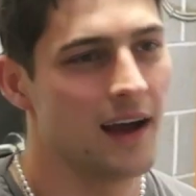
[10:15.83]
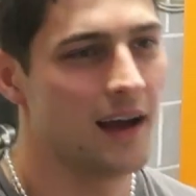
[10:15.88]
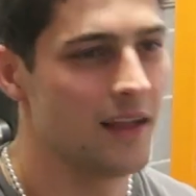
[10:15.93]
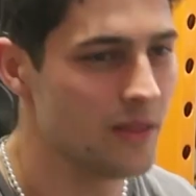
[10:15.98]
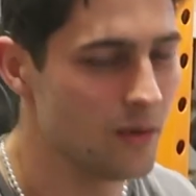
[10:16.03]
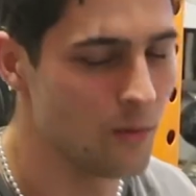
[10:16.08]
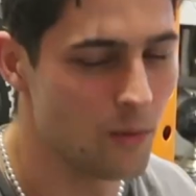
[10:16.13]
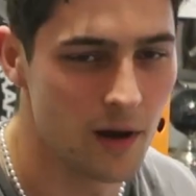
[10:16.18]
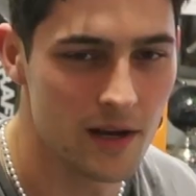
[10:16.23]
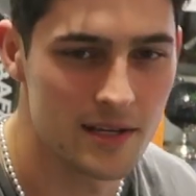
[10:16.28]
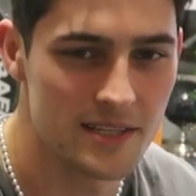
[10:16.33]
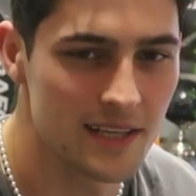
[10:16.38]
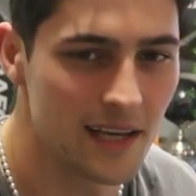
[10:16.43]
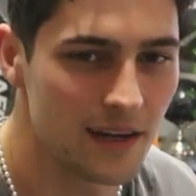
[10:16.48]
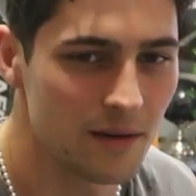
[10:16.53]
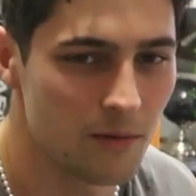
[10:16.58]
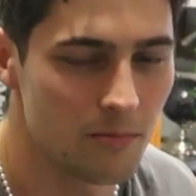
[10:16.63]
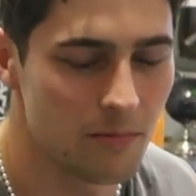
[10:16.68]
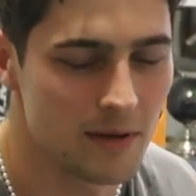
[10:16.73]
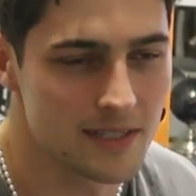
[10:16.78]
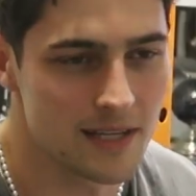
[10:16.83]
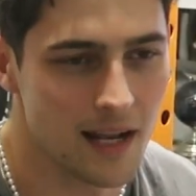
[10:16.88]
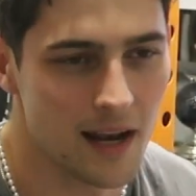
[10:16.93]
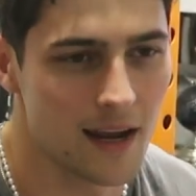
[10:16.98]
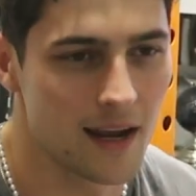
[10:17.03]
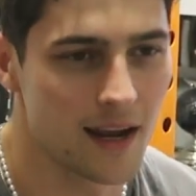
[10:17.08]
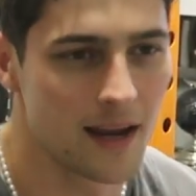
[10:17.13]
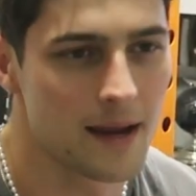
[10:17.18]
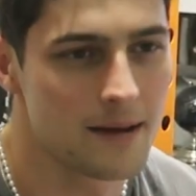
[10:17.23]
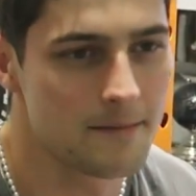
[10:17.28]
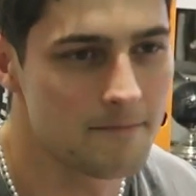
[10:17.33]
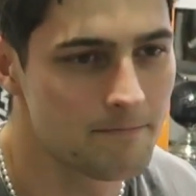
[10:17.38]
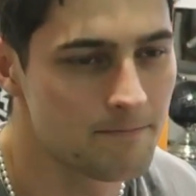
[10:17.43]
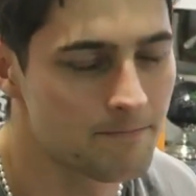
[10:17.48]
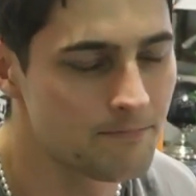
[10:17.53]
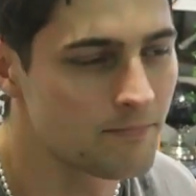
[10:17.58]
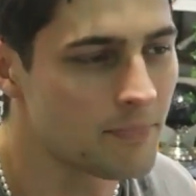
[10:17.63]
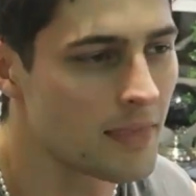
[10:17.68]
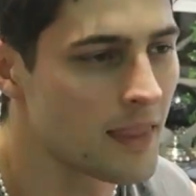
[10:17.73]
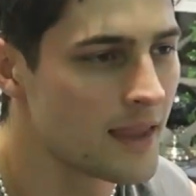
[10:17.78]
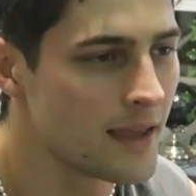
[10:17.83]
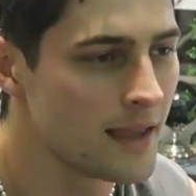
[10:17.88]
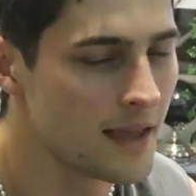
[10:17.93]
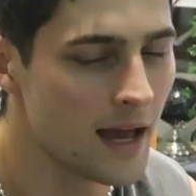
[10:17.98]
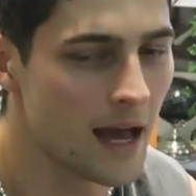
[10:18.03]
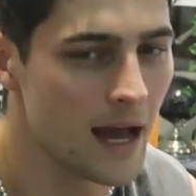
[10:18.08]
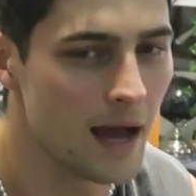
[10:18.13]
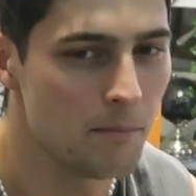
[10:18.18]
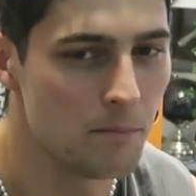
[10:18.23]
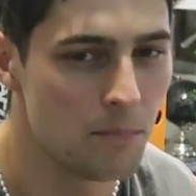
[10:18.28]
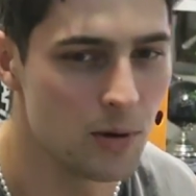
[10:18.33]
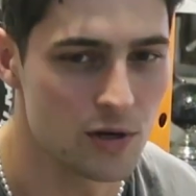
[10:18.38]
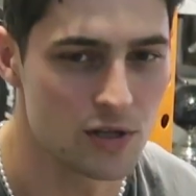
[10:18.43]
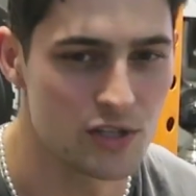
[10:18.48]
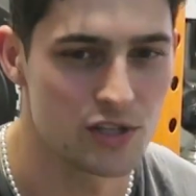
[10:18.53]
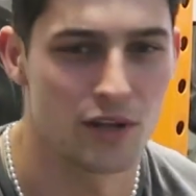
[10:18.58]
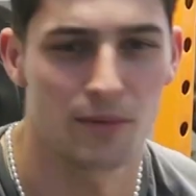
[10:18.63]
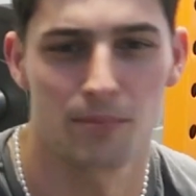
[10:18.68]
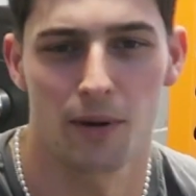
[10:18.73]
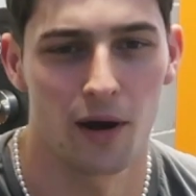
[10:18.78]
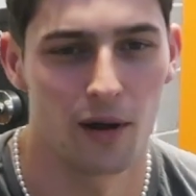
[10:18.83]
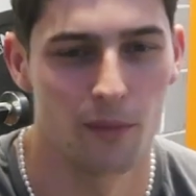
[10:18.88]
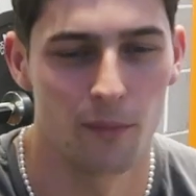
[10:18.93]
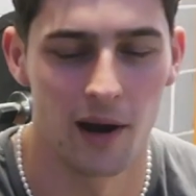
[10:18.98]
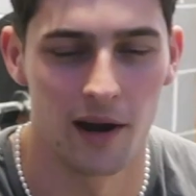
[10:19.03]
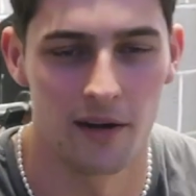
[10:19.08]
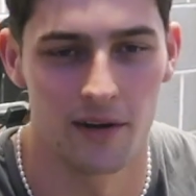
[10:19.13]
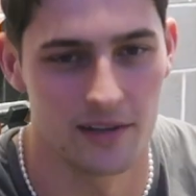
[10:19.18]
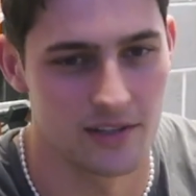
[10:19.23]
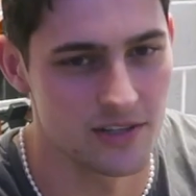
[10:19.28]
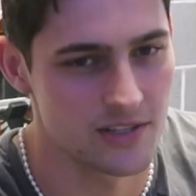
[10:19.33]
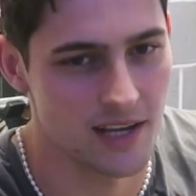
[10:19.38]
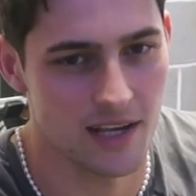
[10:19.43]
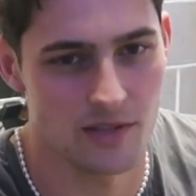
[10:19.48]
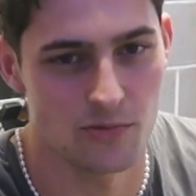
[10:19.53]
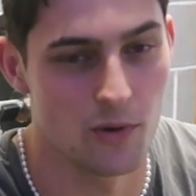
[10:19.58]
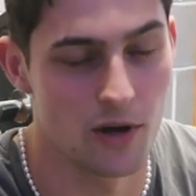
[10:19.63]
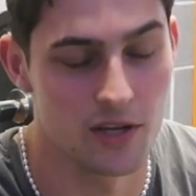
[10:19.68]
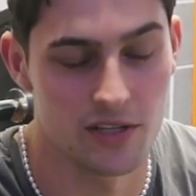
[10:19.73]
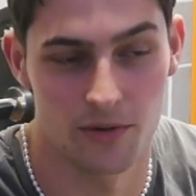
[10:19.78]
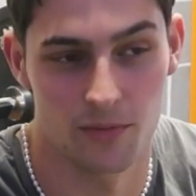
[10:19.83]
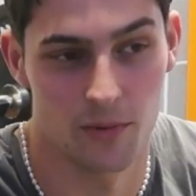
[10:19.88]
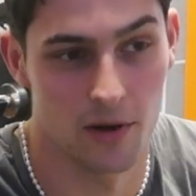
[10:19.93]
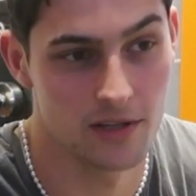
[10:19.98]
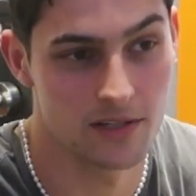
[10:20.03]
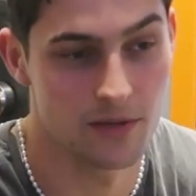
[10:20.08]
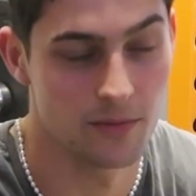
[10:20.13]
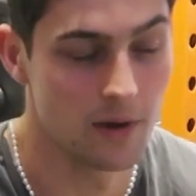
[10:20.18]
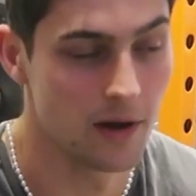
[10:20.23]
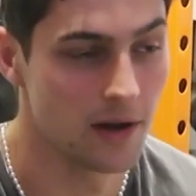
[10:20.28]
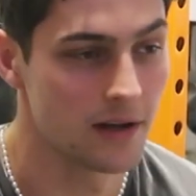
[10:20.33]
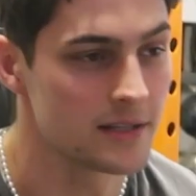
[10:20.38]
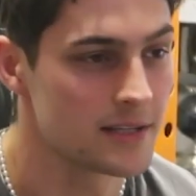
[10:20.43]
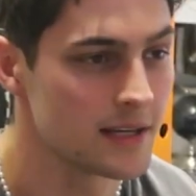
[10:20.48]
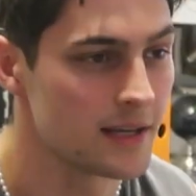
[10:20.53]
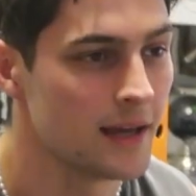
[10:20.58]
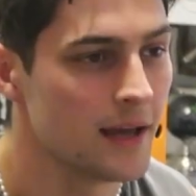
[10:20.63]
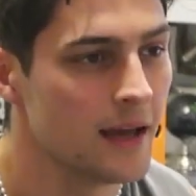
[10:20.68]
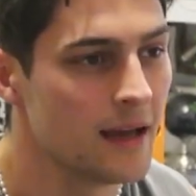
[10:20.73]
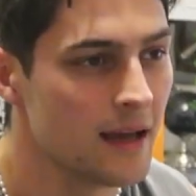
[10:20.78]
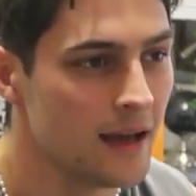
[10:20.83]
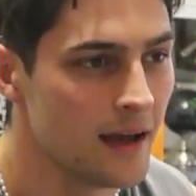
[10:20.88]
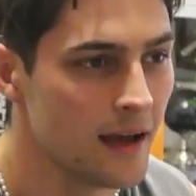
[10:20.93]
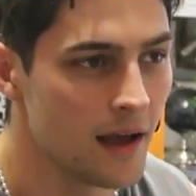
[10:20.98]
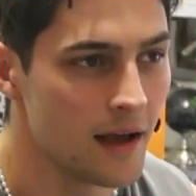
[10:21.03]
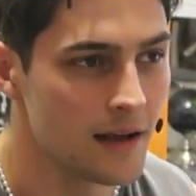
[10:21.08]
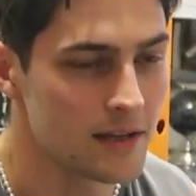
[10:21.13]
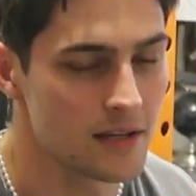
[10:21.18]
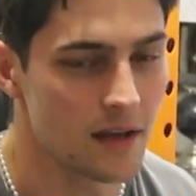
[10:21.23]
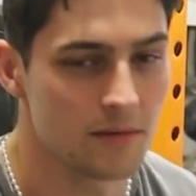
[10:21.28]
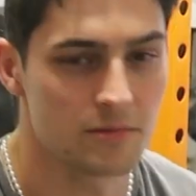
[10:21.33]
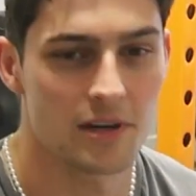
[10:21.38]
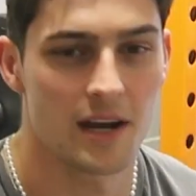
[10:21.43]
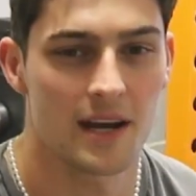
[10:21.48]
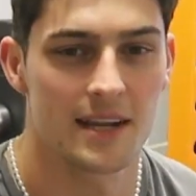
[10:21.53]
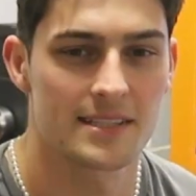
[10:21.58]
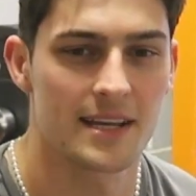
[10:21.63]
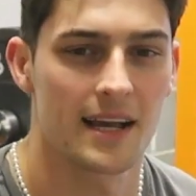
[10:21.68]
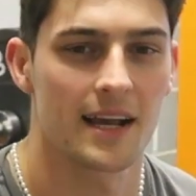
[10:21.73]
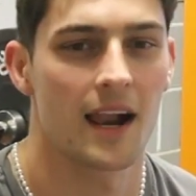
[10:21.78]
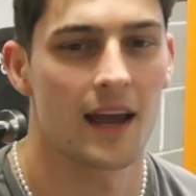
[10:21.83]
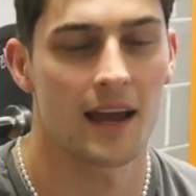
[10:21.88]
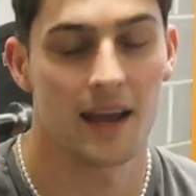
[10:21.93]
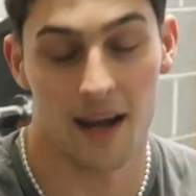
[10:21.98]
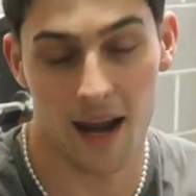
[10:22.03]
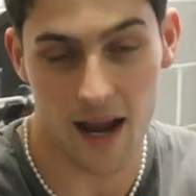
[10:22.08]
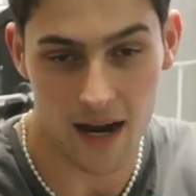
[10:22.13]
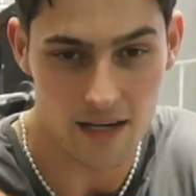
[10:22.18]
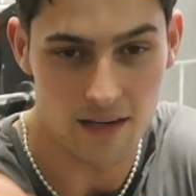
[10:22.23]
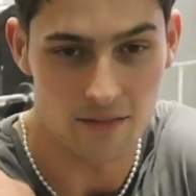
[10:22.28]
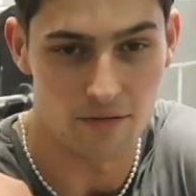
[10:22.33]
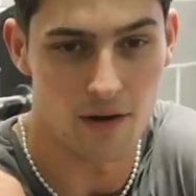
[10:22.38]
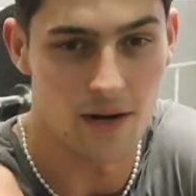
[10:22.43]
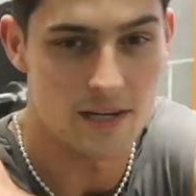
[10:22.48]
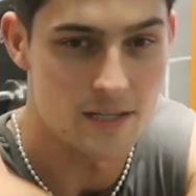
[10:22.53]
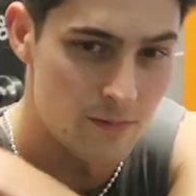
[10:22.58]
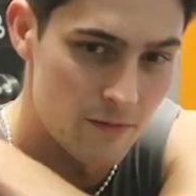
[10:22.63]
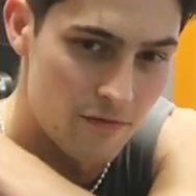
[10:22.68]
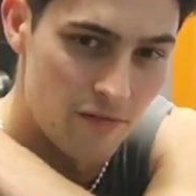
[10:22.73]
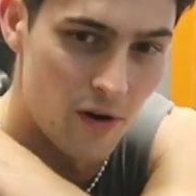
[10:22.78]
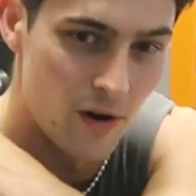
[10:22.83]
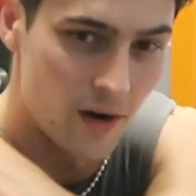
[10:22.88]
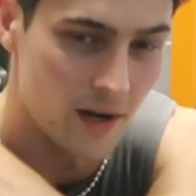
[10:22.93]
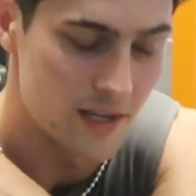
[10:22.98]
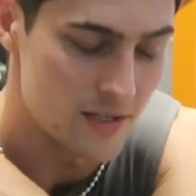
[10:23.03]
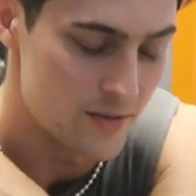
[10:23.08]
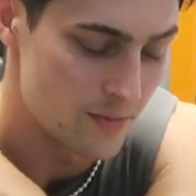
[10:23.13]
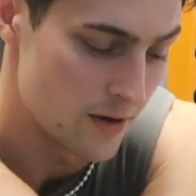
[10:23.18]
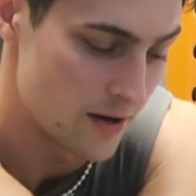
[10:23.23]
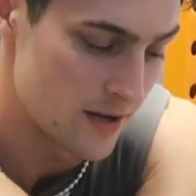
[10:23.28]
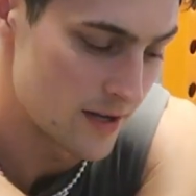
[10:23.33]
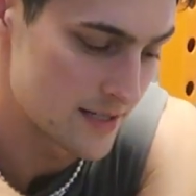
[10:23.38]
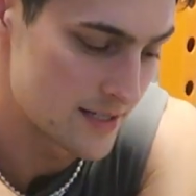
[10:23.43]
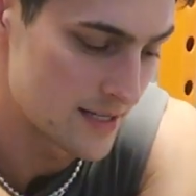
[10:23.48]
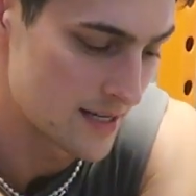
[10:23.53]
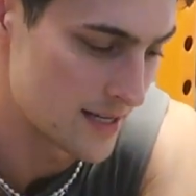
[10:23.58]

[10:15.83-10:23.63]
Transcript: And the worst thing would be to like push to the point where it just gets worse and worse and worse. So I'm trying to take like an active rest before it gets worse.